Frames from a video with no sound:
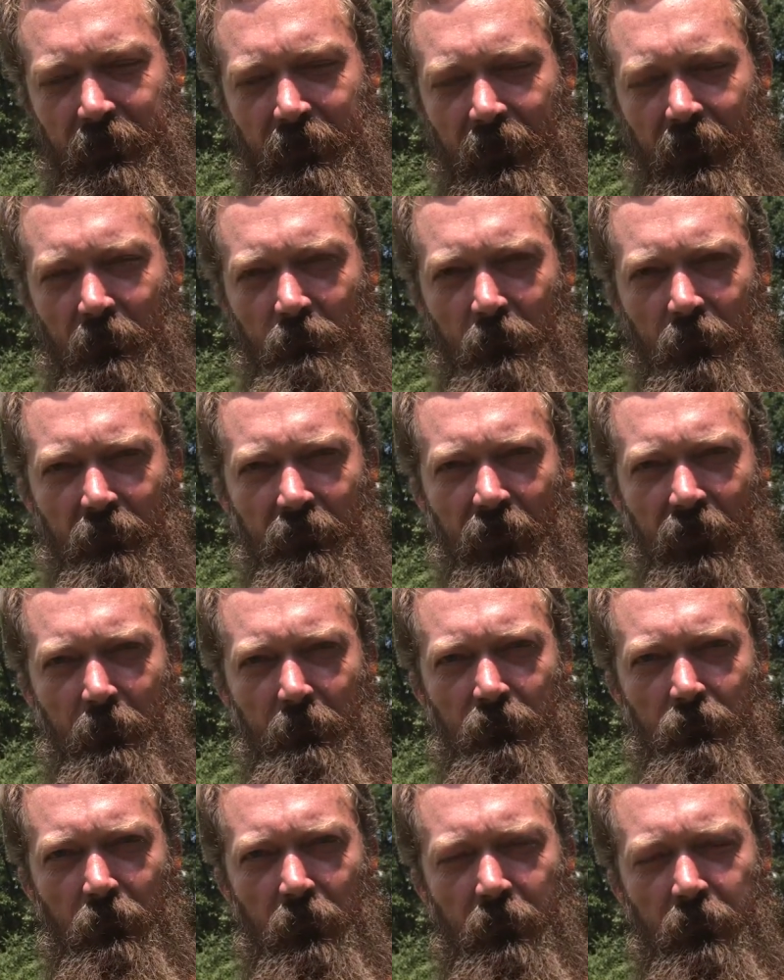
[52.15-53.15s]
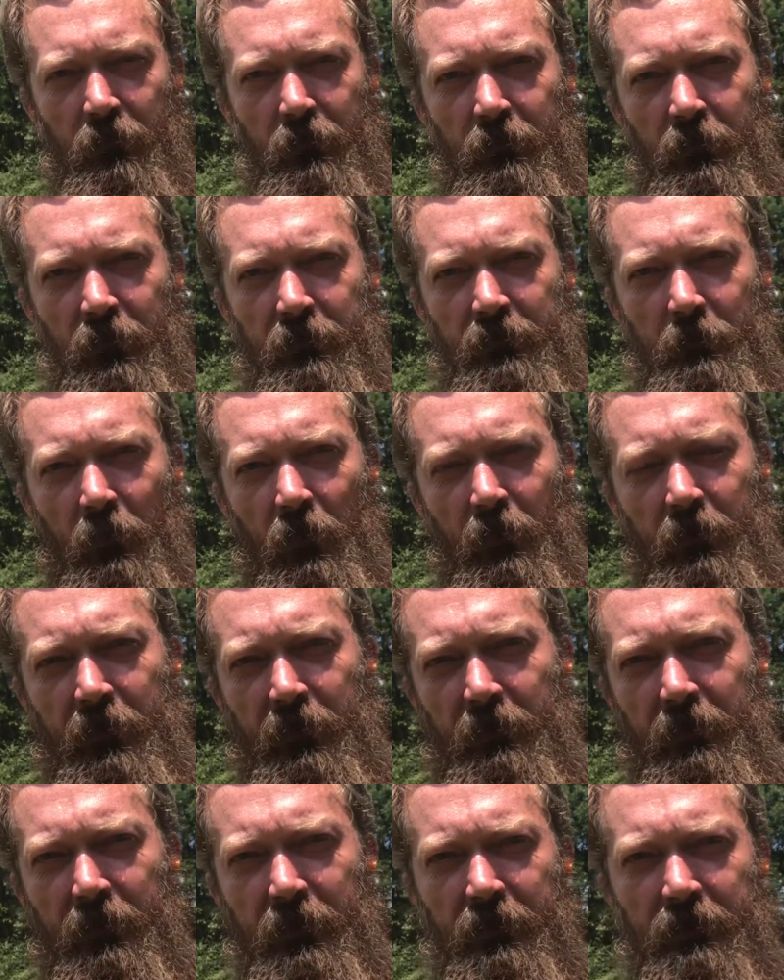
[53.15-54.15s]
And once I was running across a parking
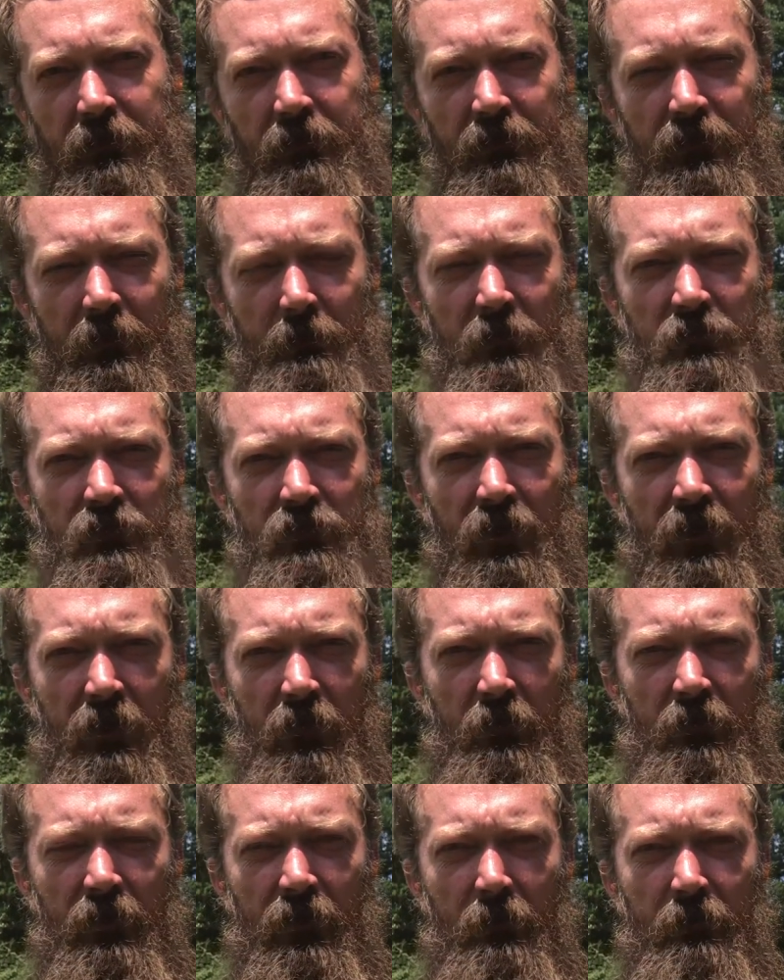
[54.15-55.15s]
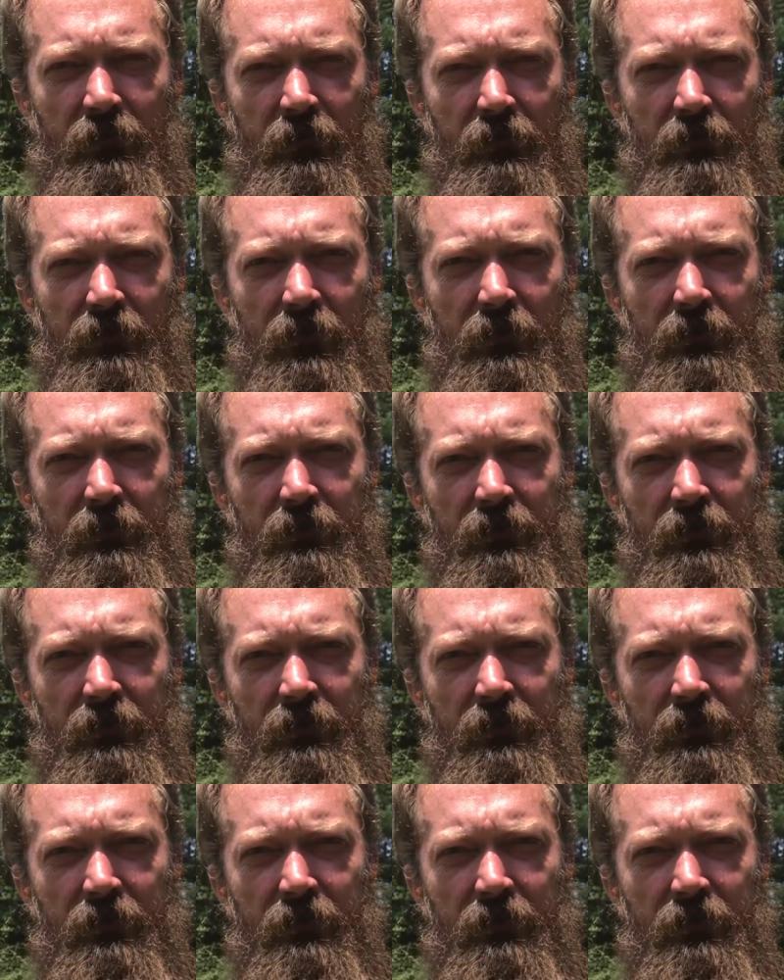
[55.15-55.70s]
lot because I'm a child and I was excited,